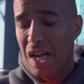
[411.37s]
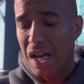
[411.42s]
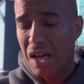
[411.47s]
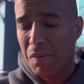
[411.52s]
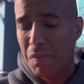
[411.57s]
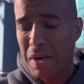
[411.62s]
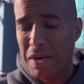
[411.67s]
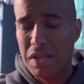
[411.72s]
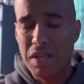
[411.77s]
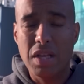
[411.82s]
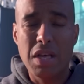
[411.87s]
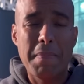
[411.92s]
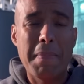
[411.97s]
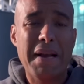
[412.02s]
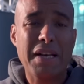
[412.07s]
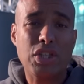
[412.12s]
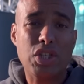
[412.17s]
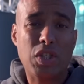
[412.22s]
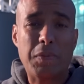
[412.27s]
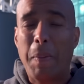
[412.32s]
When the
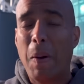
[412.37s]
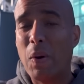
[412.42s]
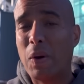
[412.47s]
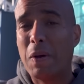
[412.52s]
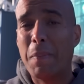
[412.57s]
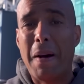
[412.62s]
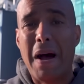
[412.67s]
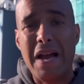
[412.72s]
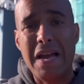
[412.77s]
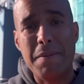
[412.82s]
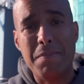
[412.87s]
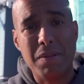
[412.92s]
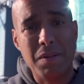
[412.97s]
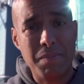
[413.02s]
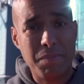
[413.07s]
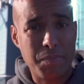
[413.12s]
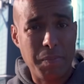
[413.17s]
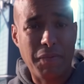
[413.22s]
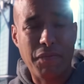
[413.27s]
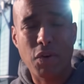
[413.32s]
manager spoke about him
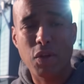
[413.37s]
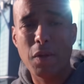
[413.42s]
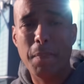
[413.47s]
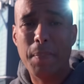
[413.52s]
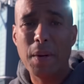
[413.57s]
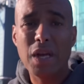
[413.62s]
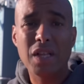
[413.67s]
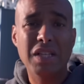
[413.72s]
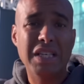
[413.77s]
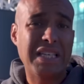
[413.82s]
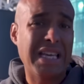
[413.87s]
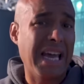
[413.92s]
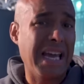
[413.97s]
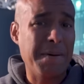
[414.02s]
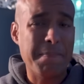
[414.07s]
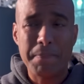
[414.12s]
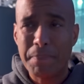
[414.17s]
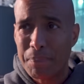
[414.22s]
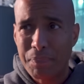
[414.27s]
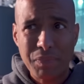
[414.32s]
before the Burnley
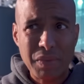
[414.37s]
game,